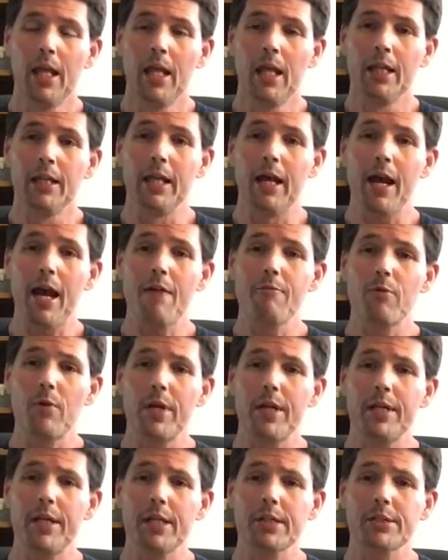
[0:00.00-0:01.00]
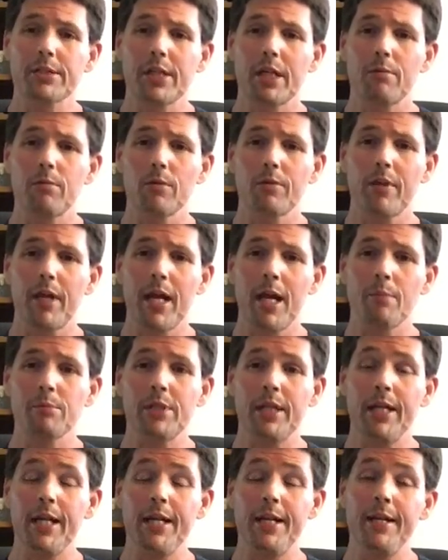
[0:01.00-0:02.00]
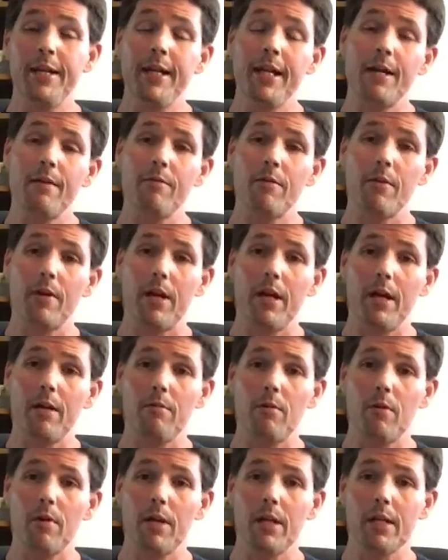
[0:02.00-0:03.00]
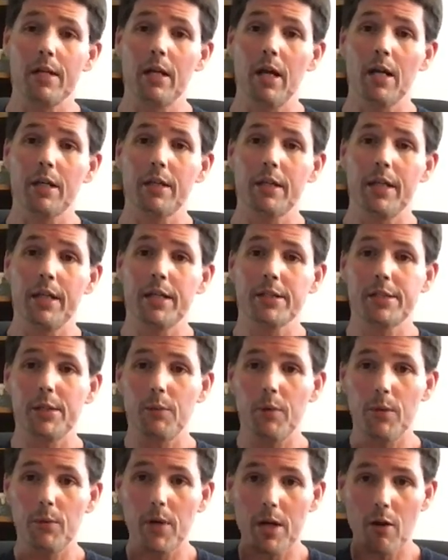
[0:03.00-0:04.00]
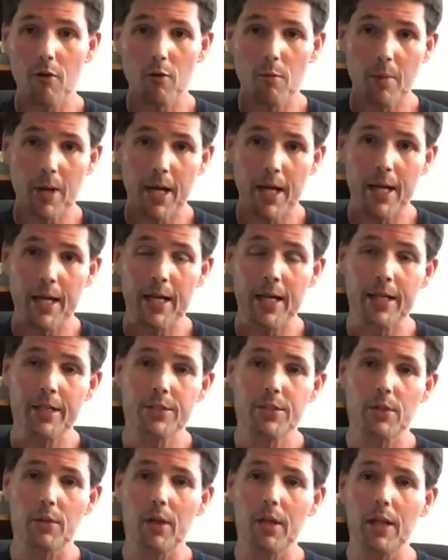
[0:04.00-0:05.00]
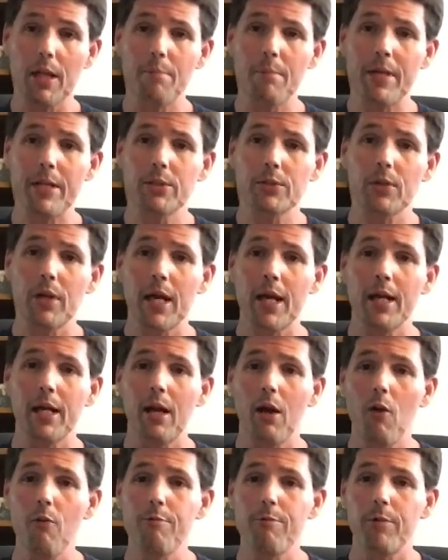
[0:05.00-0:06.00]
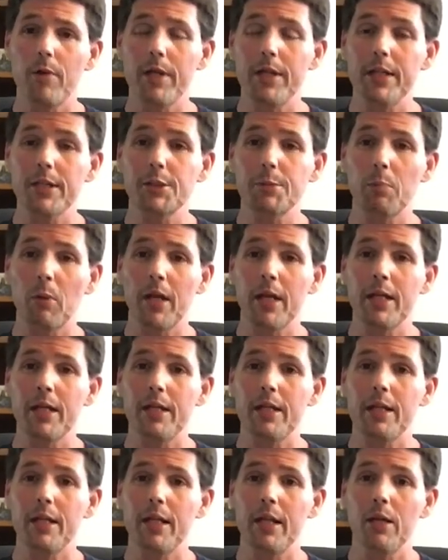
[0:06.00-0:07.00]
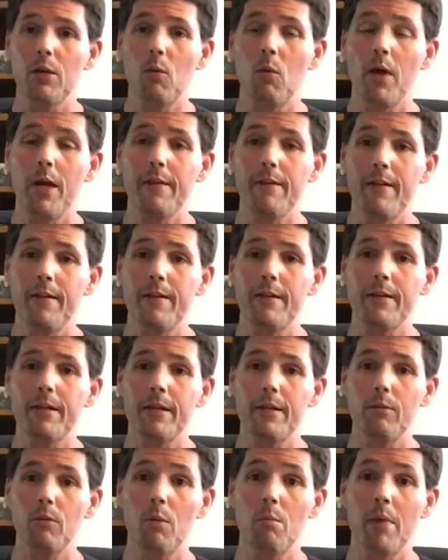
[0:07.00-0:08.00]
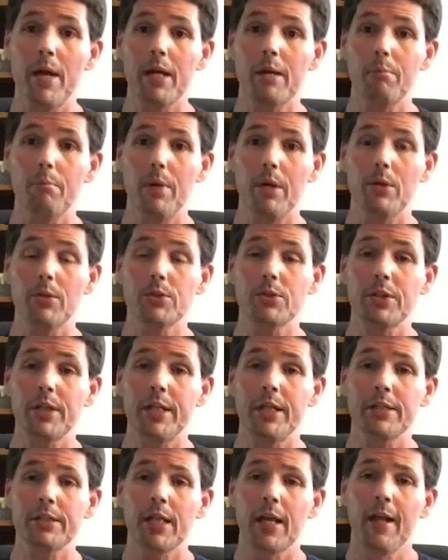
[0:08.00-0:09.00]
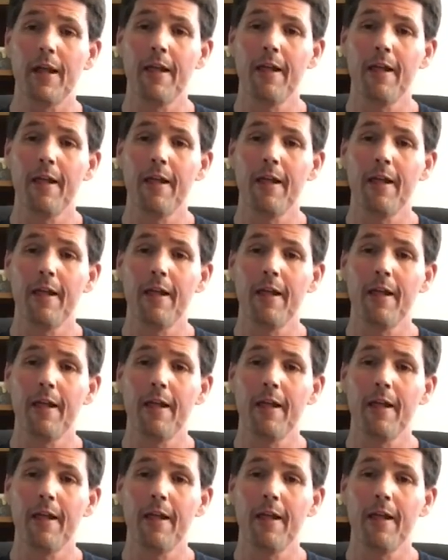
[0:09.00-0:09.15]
Now, I've read this several times, and it never, ever had gotten this. It went right over my head, so let me try to hopefully explain it in a way that will make better sense.